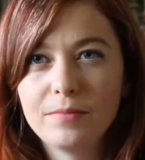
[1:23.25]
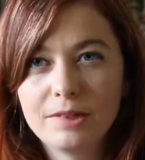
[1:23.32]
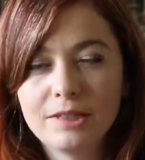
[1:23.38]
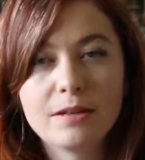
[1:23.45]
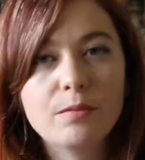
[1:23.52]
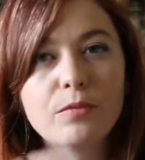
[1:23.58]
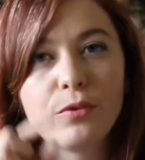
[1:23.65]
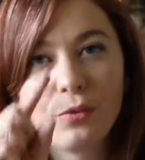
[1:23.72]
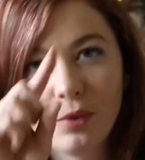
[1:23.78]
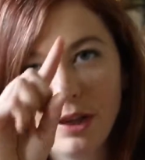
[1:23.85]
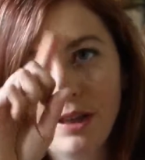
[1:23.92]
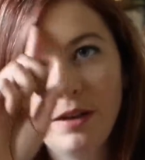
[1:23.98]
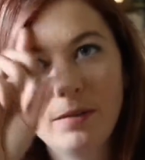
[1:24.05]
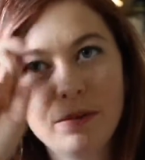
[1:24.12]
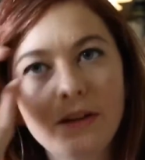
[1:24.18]
some
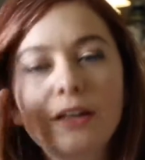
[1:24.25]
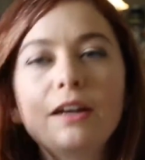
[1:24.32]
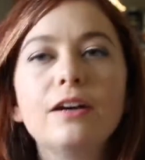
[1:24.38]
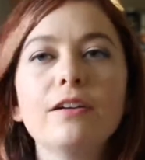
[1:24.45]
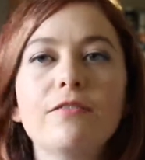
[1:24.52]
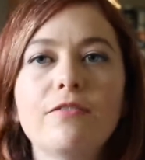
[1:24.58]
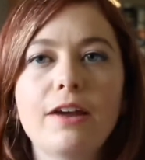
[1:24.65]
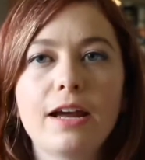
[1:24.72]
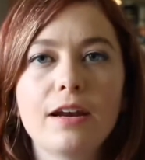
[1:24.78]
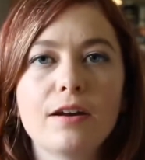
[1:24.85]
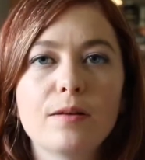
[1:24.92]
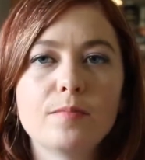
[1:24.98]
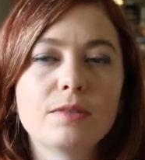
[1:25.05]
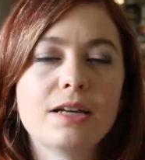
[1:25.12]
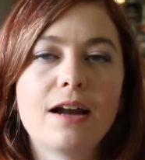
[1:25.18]
really good
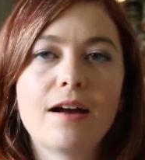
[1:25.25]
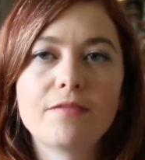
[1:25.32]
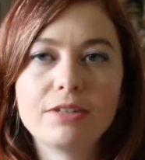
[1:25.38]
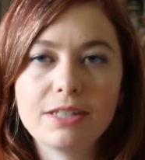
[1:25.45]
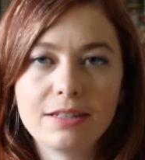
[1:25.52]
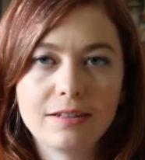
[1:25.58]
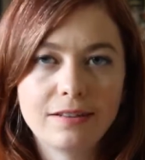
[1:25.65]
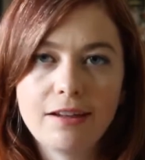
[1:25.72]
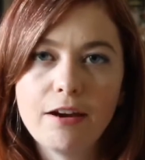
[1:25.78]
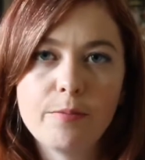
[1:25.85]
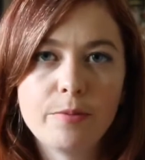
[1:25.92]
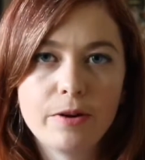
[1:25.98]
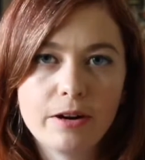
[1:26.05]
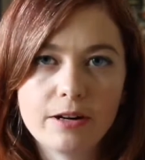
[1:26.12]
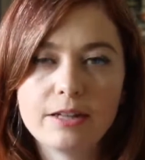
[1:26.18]
fandoms, and obviously
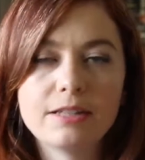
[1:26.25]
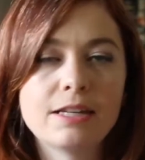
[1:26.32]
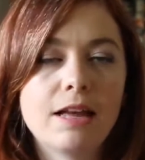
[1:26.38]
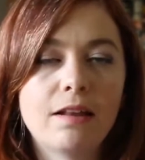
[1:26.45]
libraries.